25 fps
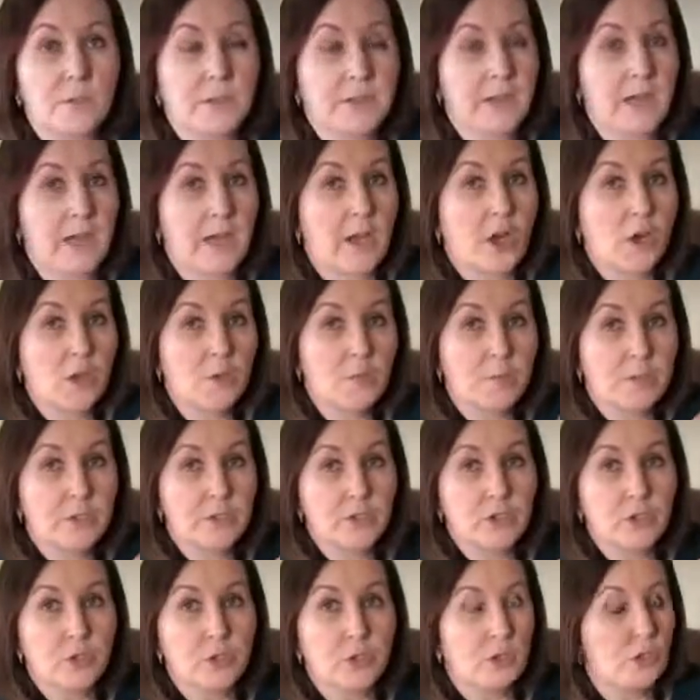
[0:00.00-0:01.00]
with that
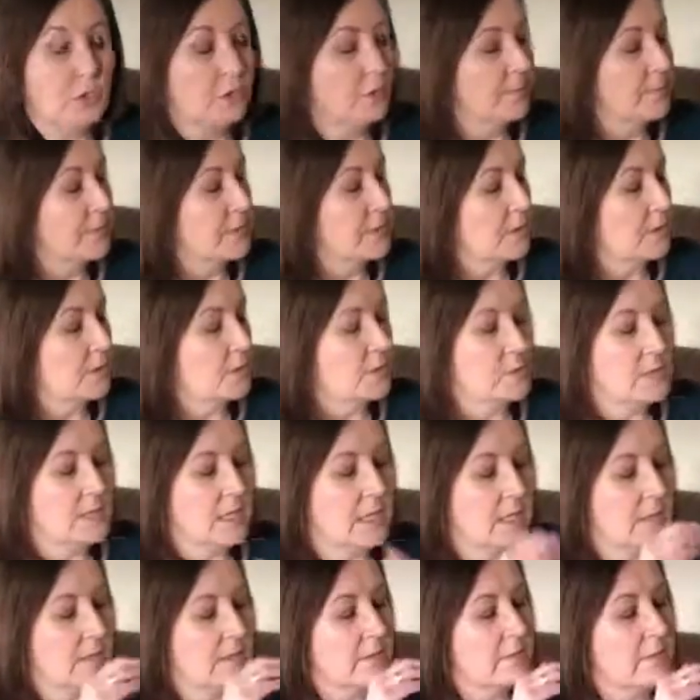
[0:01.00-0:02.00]
open jaw, so your
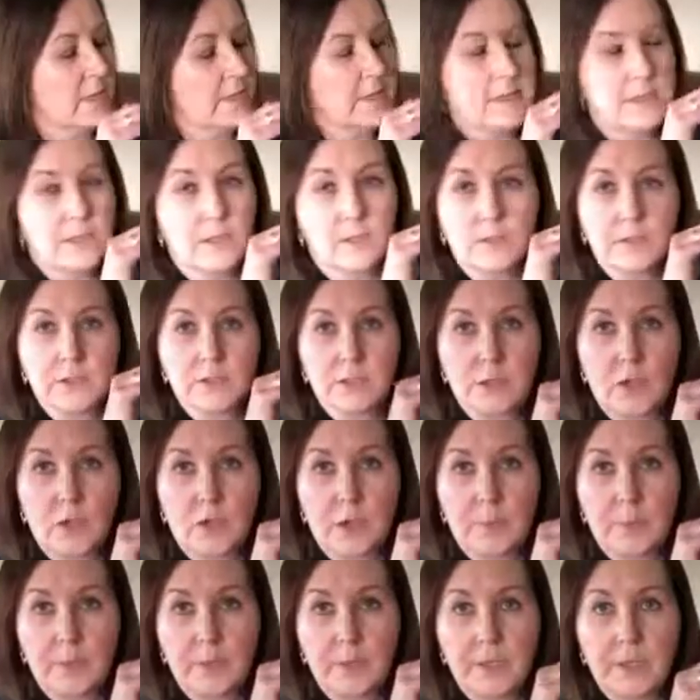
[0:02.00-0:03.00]
teeth are resting on
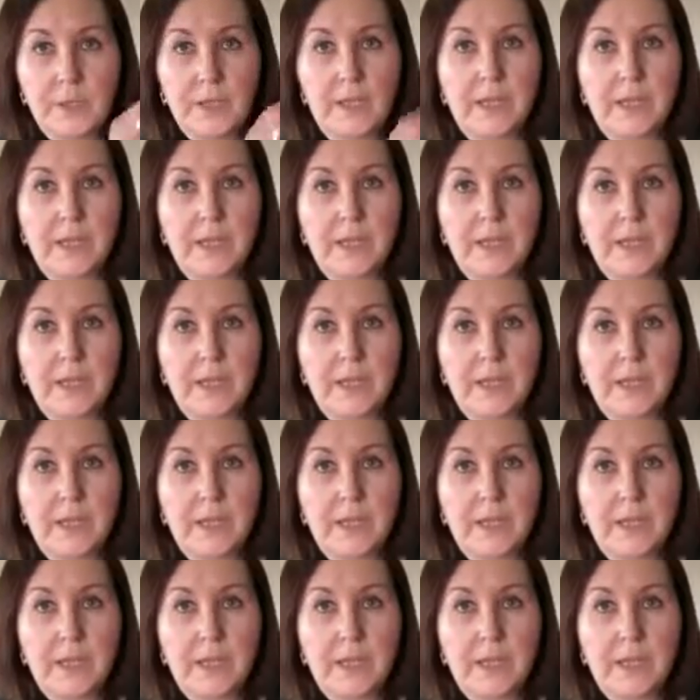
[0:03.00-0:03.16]
top